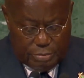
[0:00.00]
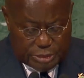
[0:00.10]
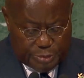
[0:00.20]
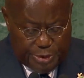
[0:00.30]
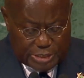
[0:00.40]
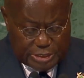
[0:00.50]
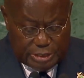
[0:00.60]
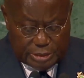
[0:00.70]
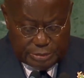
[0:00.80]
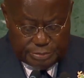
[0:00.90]
Mr.
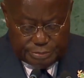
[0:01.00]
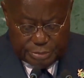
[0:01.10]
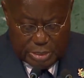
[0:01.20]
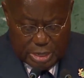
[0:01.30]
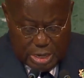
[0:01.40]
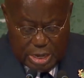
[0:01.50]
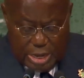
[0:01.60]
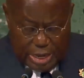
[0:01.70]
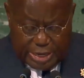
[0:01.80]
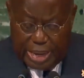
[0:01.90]
President,
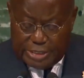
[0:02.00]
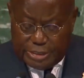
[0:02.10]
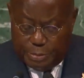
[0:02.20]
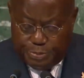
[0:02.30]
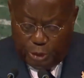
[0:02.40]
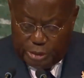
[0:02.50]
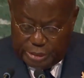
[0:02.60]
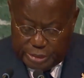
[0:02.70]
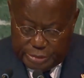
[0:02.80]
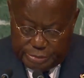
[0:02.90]
a case in
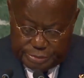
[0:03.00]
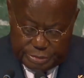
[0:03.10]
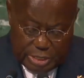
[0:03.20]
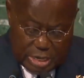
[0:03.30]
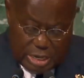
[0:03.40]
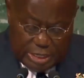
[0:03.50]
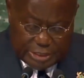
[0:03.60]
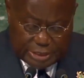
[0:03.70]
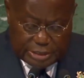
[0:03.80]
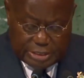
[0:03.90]
point
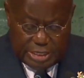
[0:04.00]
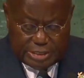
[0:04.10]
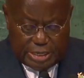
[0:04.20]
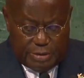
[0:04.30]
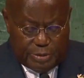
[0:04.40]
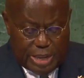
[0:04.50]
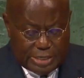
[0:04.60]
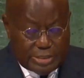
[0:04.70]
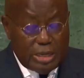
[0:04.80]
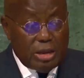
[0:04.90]
is the
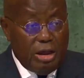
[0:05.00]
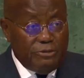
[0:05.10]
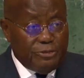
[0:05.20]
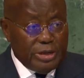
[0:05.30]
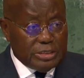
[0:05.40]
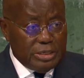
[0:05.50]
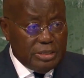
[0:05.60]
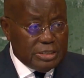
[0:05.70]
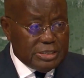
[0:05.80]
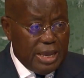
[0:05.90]
destabilizing conflict in
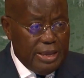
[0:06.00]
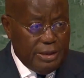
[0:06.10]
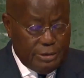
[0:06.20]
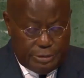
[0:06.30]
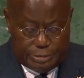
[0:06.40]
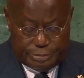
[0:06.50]
the Sahel.